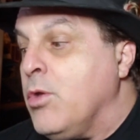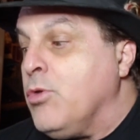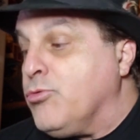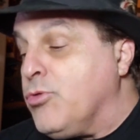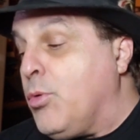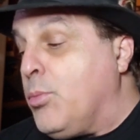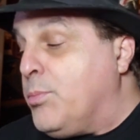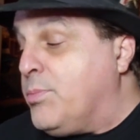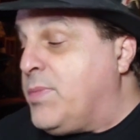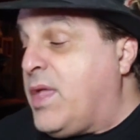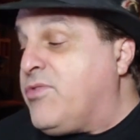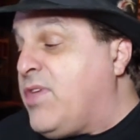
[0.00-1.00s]
So
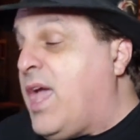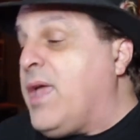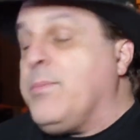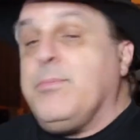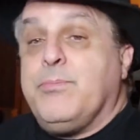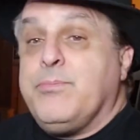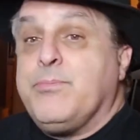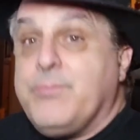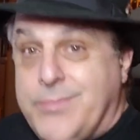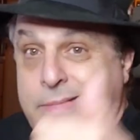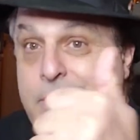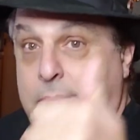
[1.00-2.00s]
that's it.
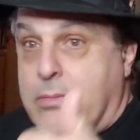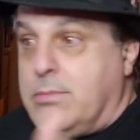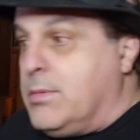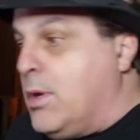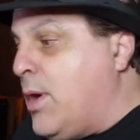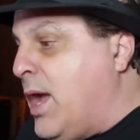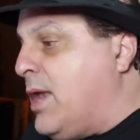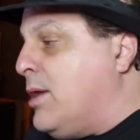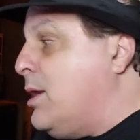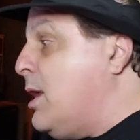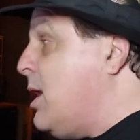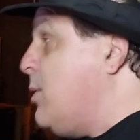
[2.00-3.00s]
All
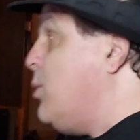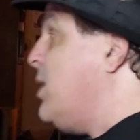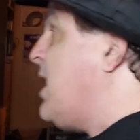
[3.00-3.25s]
right. And we